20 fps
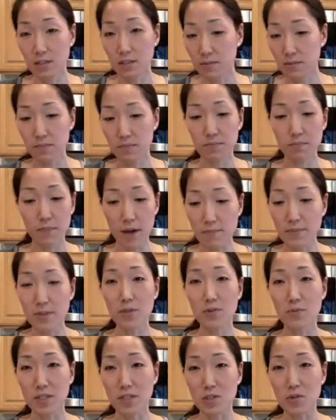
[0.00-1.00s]
this might
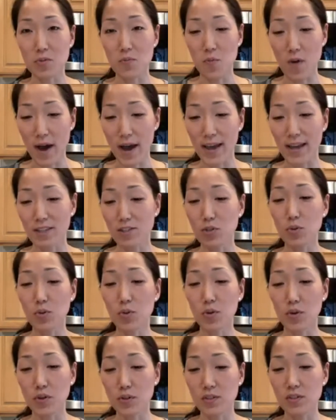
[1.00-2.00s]
be the reason why
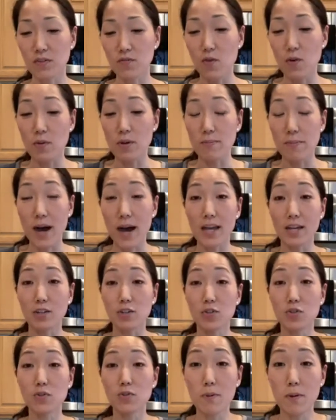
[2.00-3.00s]
2/3 of what we buy in
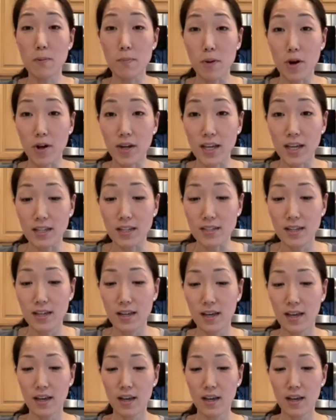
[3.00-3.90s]
a supermarket,